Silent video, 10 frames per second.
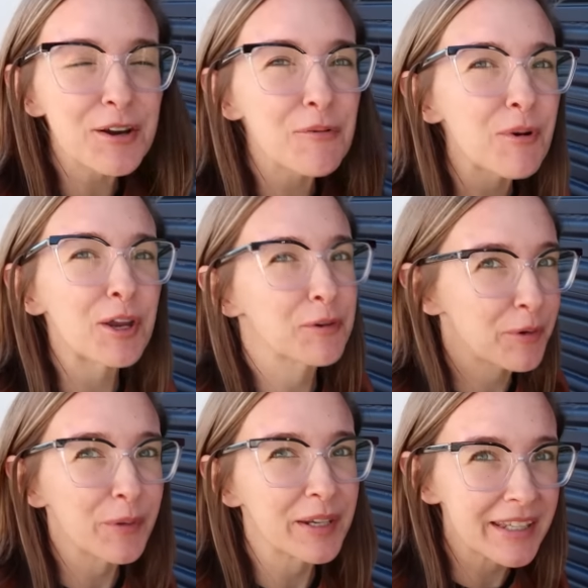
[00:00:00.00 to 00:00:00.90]
know what
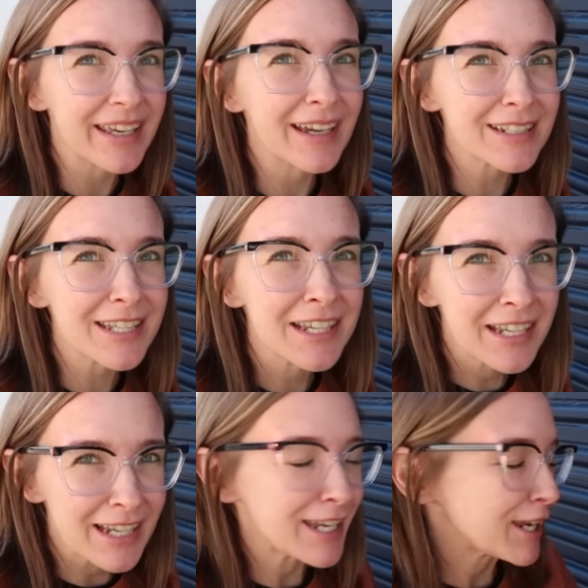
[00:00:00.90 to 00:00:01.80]
you're going to get
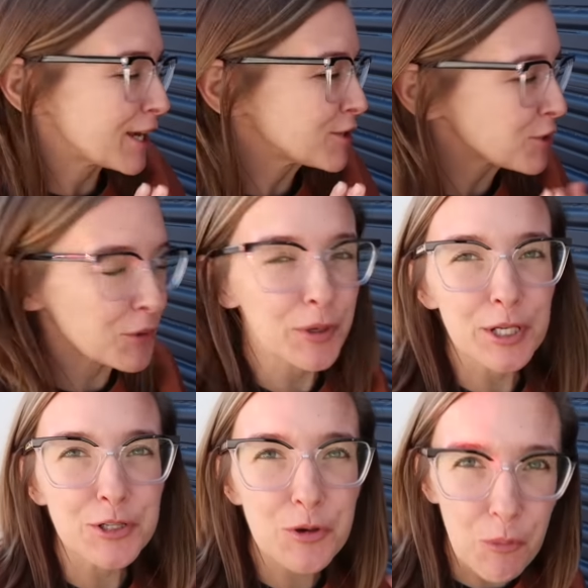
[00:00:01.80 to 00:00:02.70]
in a
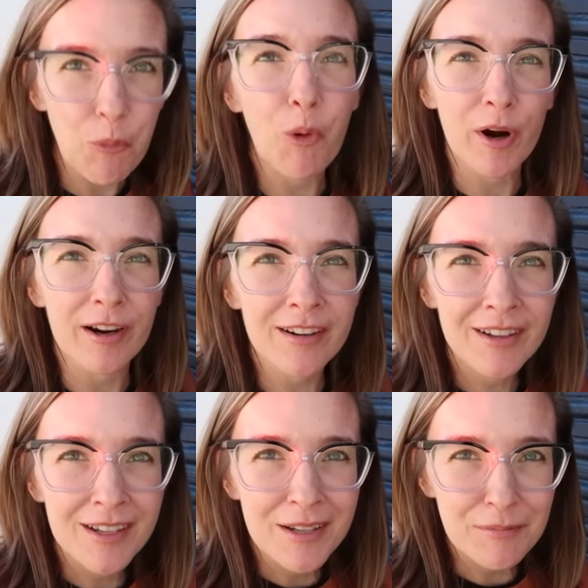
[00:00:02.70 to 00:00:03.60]
storage war.
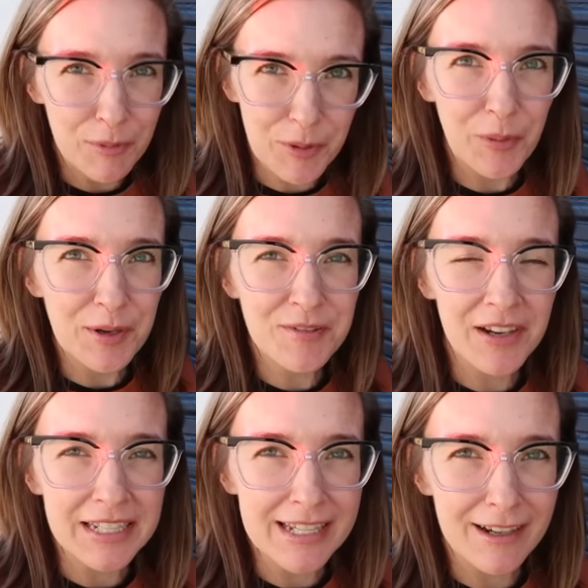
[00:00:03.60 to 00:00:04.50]
But we're going to
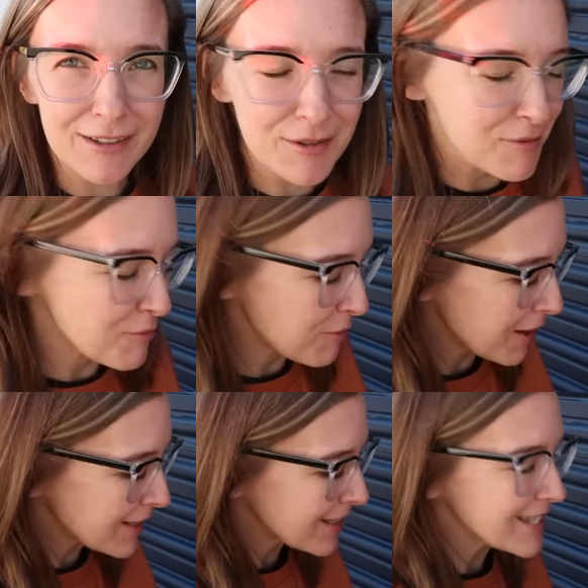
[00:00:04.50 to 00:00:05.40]
find out.
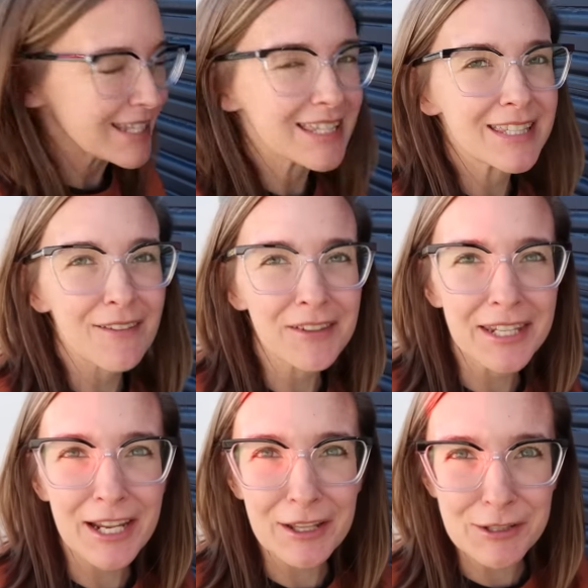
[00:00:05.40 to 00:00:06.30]
What did
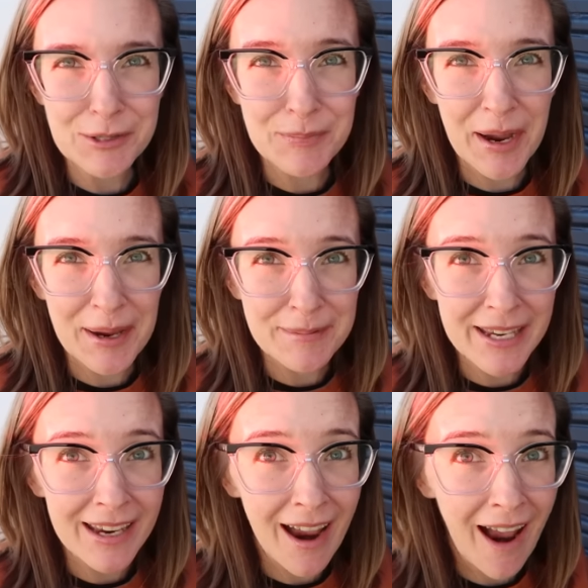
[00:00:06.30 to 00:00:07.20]
$70 buy
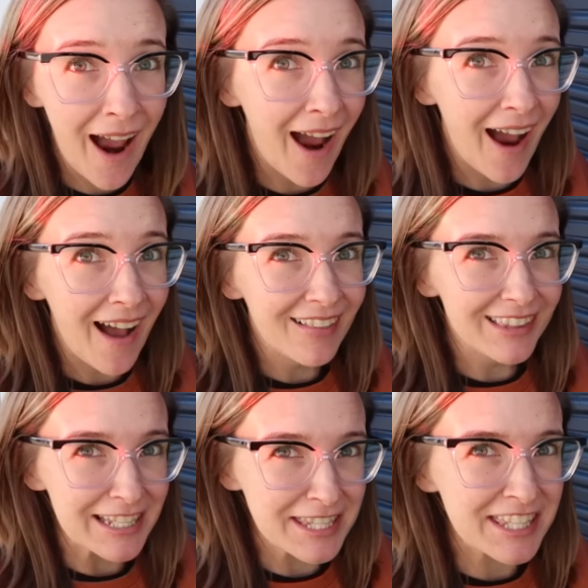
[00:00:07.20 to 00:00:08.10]
me?
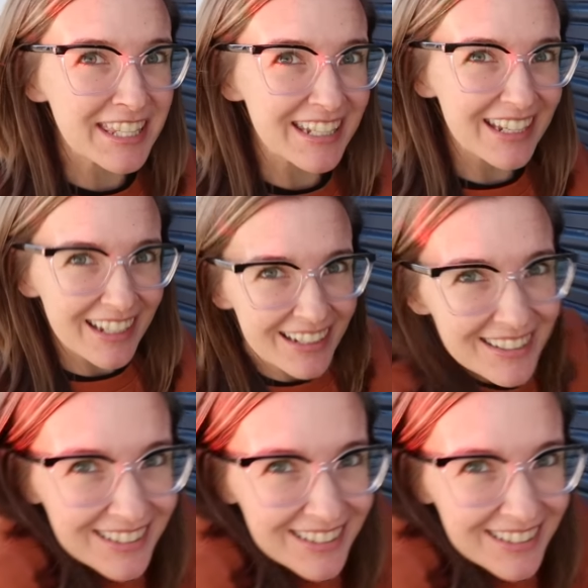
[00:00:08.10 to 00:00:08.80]
Let's see.